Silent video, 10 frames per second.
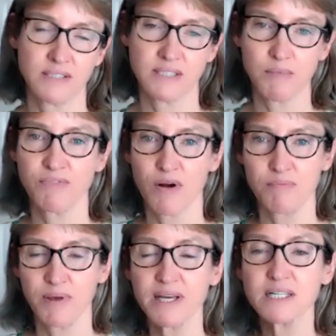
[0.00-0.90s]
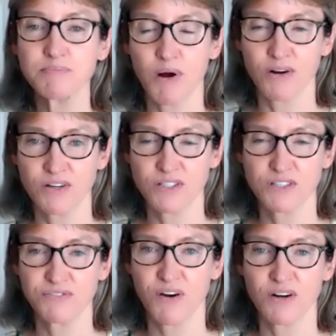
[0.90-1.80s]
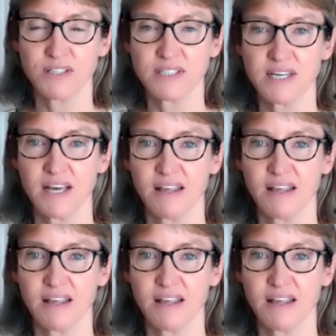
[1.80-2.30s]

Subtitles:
some of our biggest partners as far as